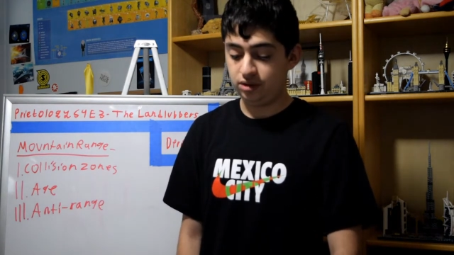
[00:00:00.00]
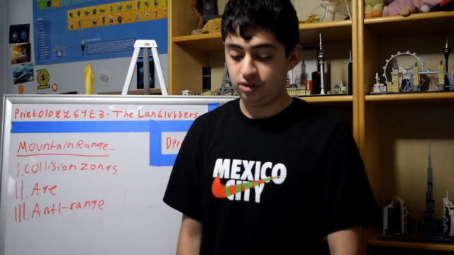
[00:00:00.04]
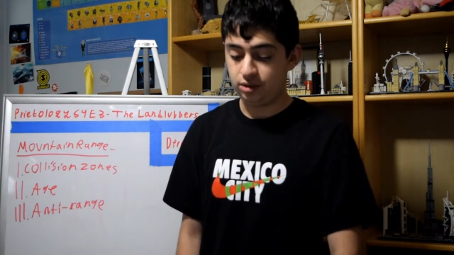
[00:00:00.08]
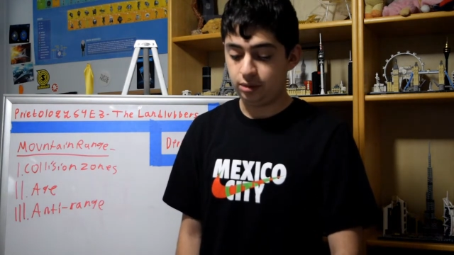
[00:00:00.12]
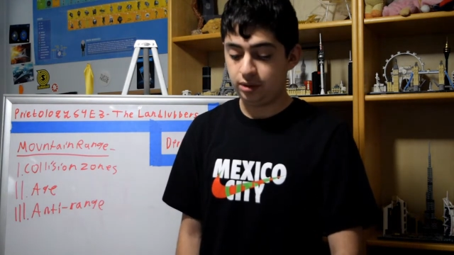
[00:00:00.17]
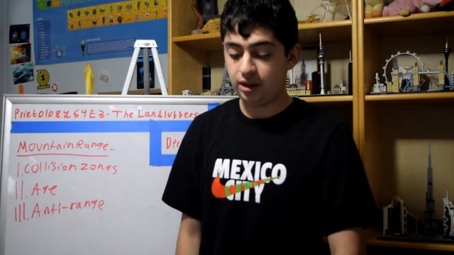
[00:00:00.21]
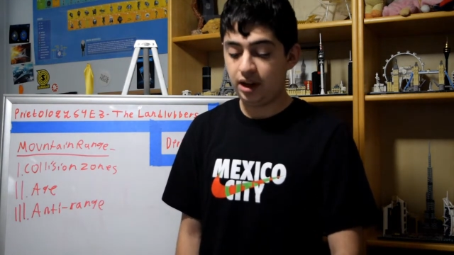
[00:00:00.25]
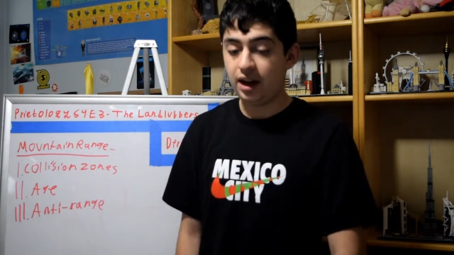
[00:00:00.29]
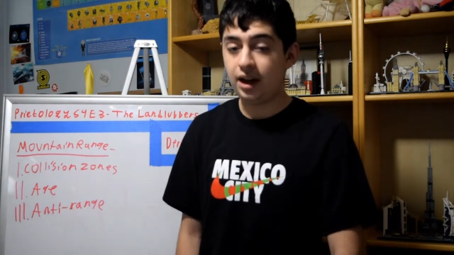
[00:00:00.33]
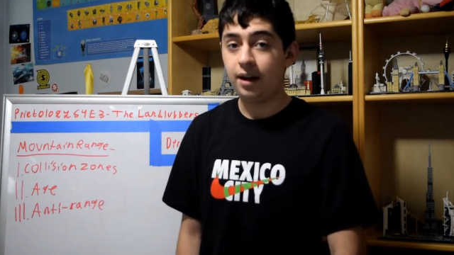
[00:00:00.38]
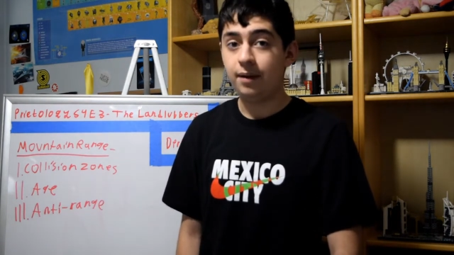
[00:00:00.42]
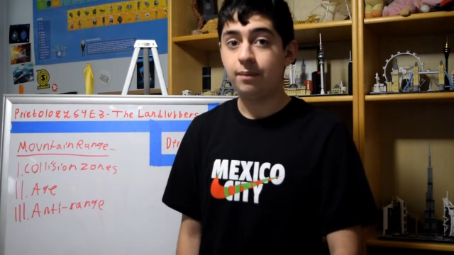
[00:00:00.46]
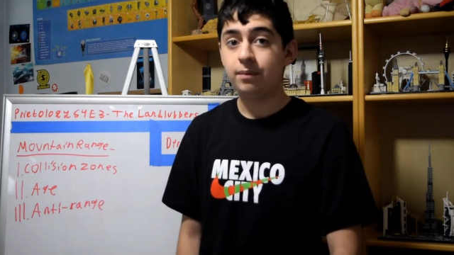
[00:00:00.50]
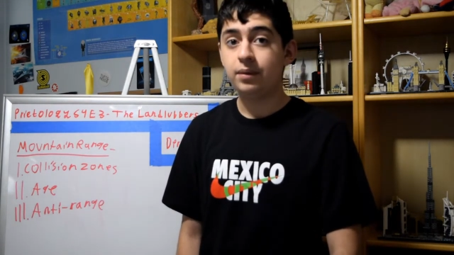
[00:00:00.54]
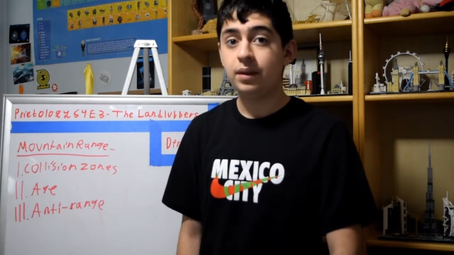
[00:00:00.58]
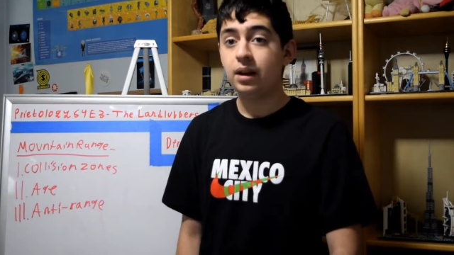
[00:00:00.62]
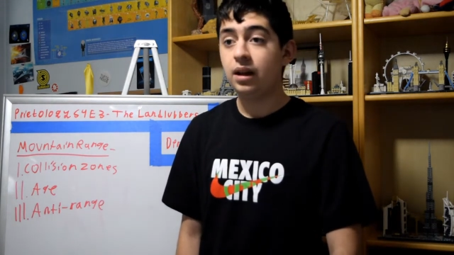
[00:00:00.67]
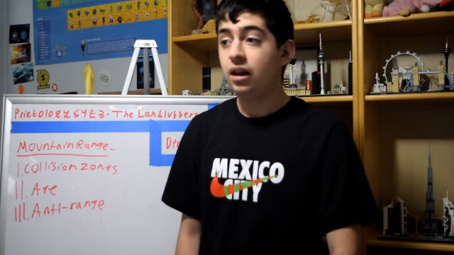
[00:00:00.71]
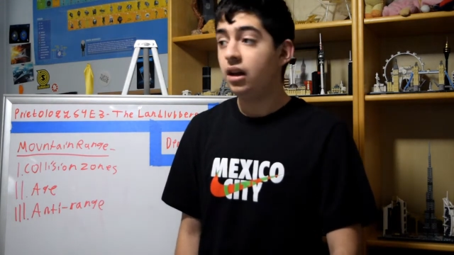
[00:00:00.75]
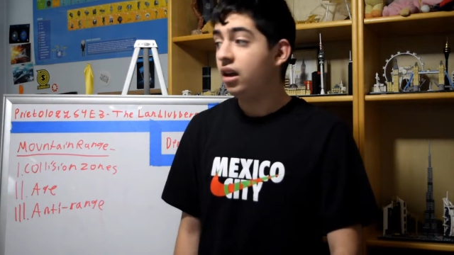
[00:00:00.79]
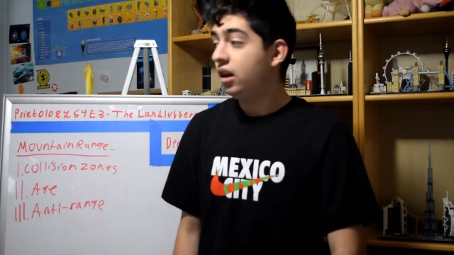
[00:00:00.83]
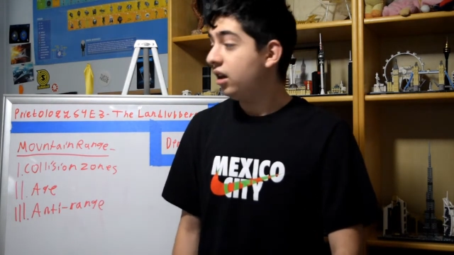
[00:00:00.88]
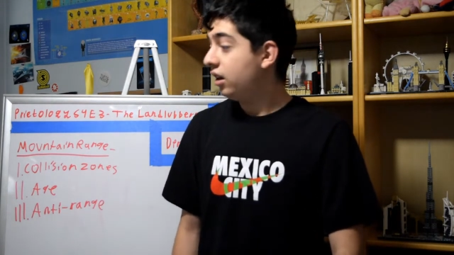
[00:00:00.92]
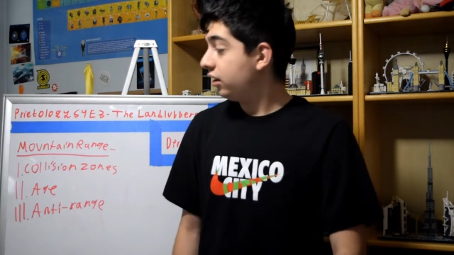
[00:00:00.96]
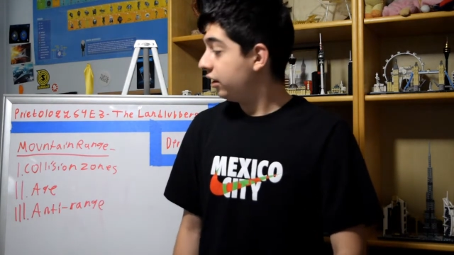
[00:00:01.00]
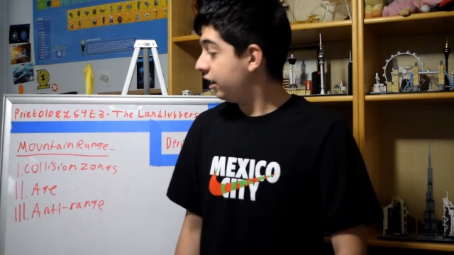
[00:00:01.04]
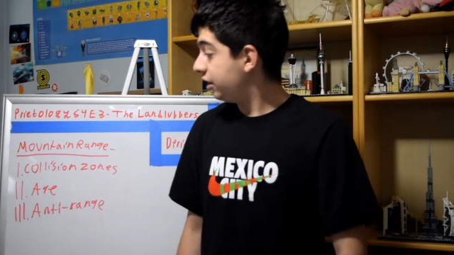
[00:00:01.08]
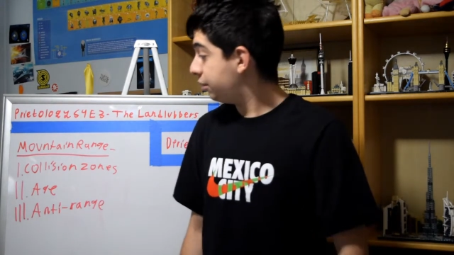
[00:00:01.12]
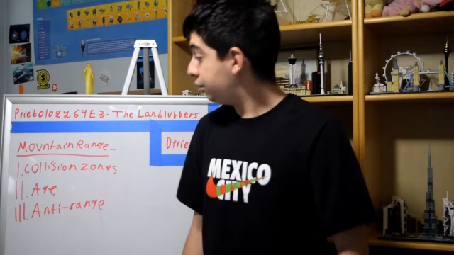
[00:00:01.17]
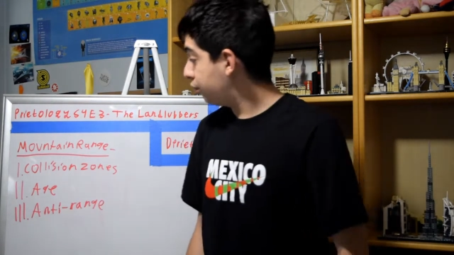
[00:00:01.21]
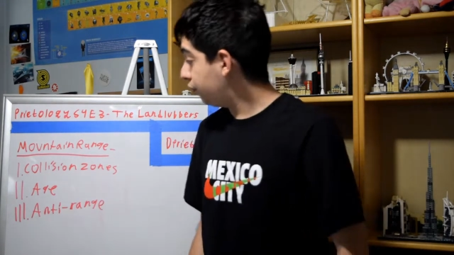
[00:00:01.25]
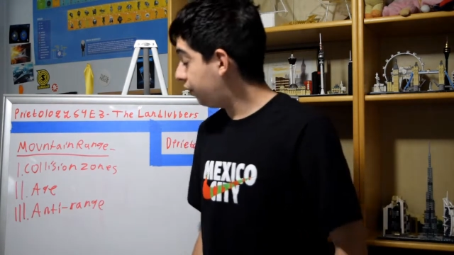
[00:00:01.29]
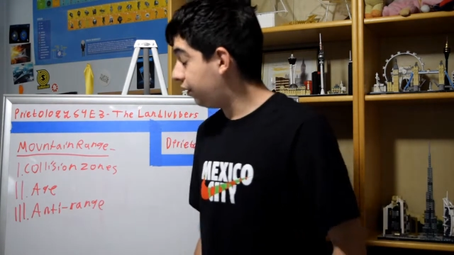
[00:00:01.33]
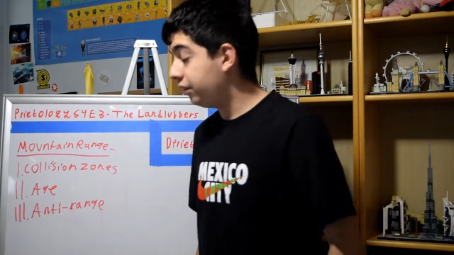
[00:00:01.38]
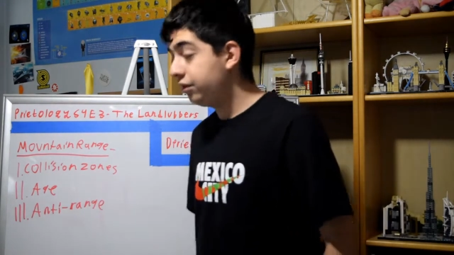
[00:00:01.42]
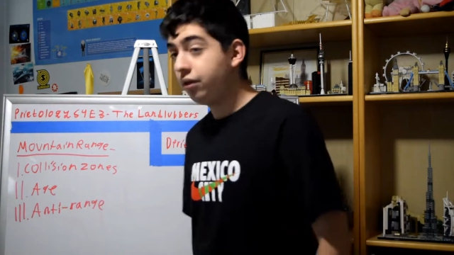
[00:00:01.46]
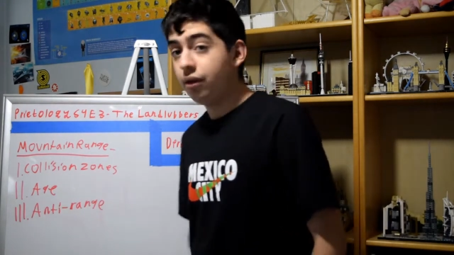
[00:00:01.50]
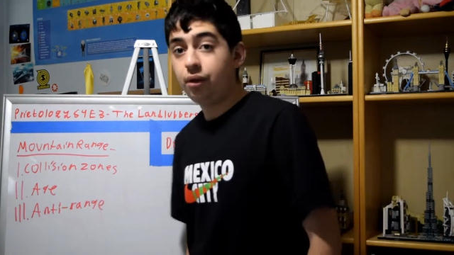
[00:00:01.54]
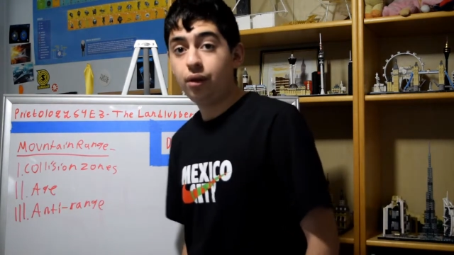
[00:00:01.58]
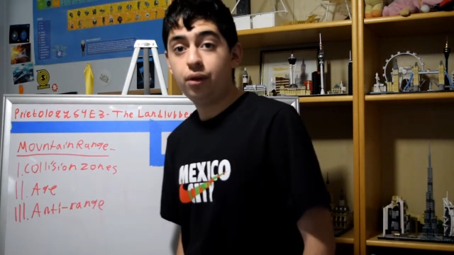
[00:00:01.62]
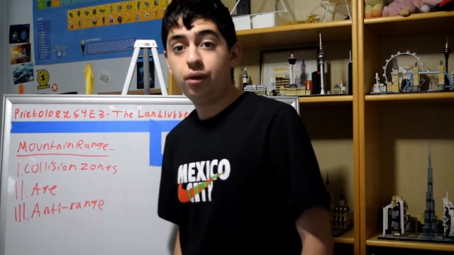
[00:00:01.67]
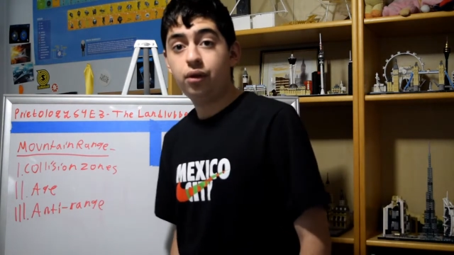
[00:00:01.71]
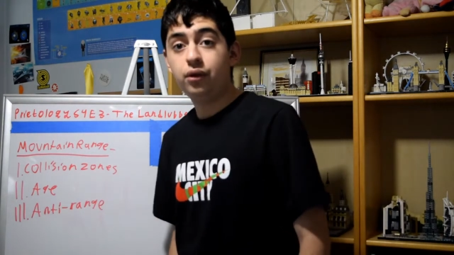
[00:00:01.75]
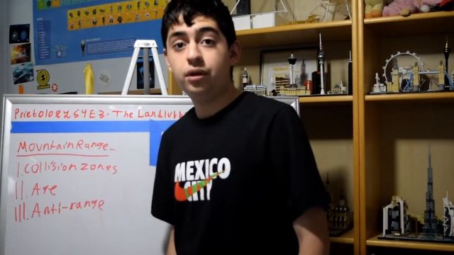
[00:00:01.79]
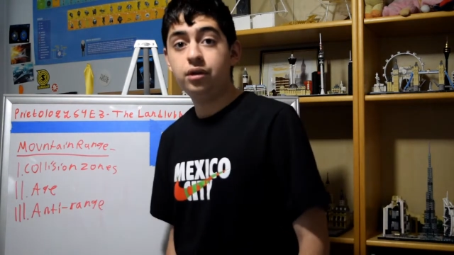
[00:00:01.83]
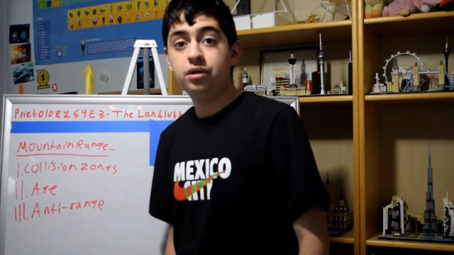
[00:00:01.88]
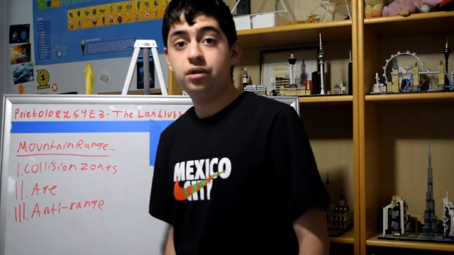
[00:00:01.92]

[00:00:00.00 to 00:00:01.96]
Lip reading: so yeah. Let's move on to the third